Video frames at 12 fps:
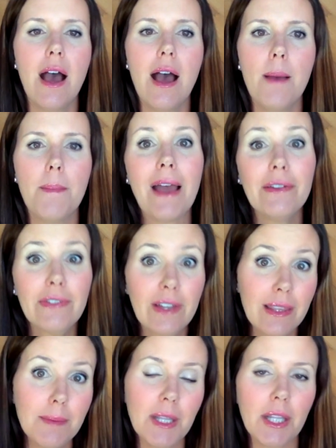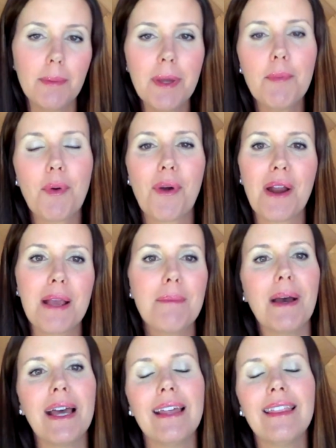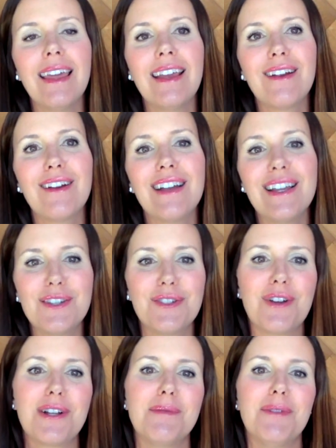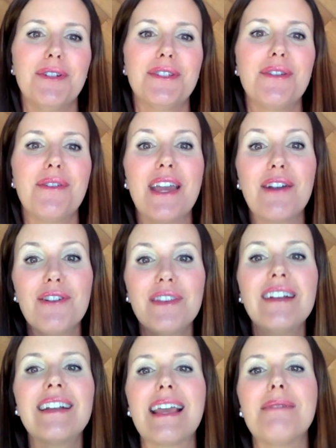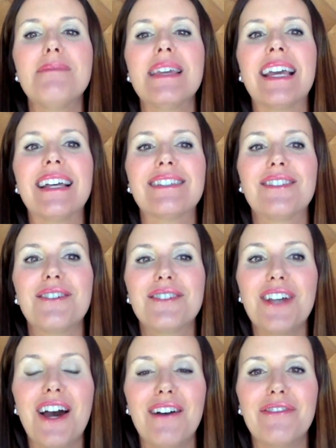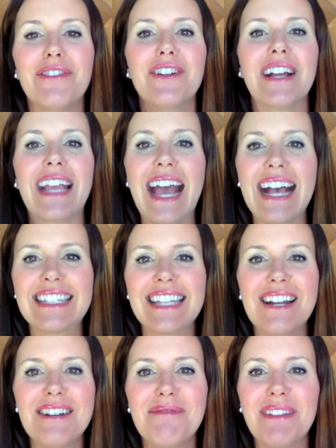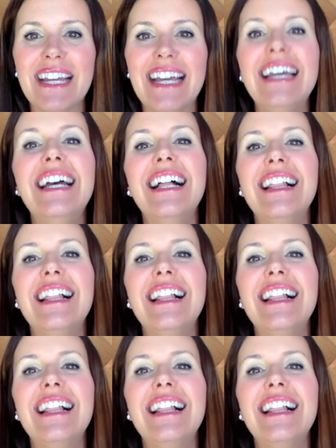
I find them a little bit boring, but they are indestructible. So they earn their name because they're tough. They're a cast iron plant.